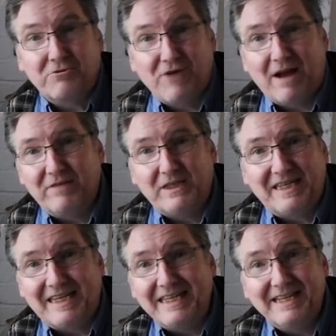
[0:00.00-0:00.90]

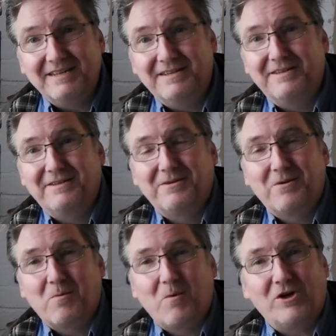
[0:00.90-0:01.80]
gravity
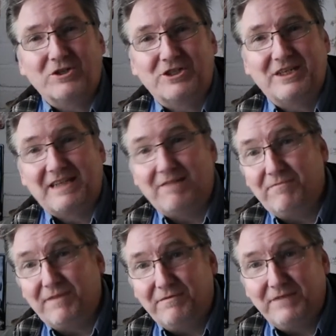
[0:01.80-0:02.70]
was
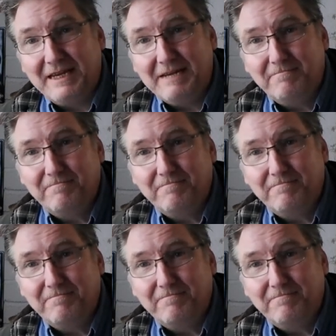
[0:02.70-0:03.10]
1050,